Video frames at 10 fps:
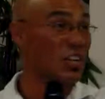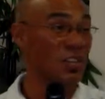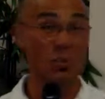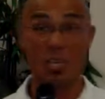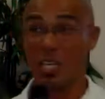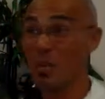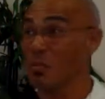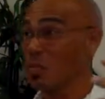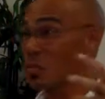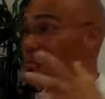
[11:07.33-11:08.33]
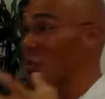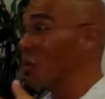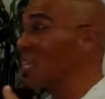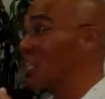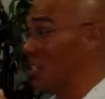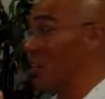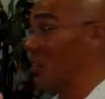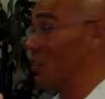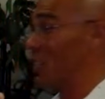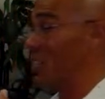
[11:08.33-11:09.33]
here, that we come and we support each
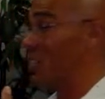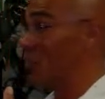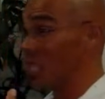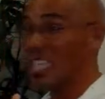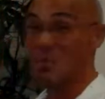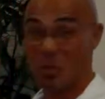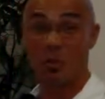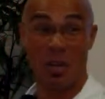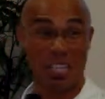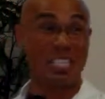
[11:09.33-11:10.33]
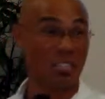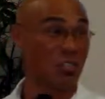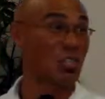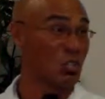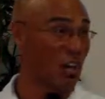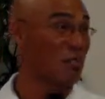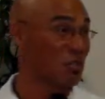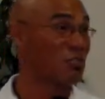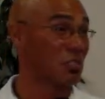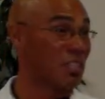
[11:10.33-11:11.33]
other, and that we keep it relatively
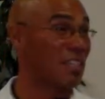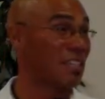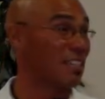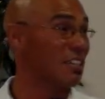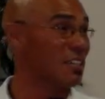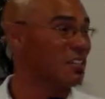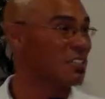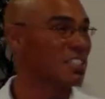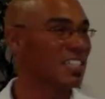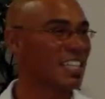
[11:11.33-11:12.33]
drama-free, you know?